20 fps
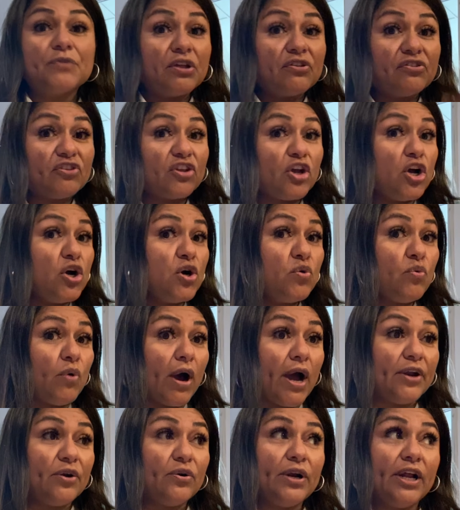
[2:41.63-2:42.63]
So
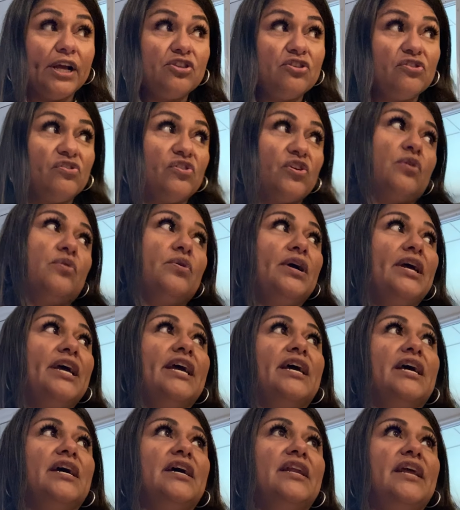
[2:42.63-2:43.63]
why don't I just go
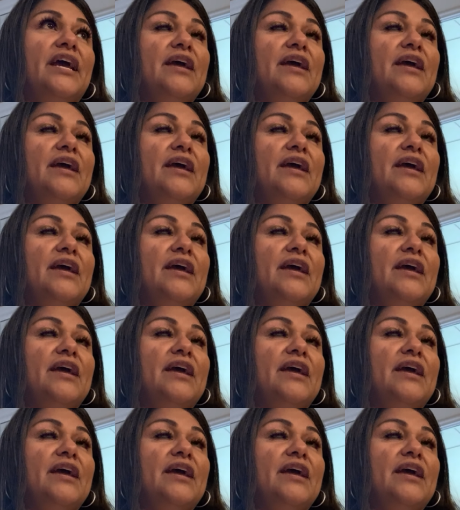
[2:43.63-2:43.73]
ahead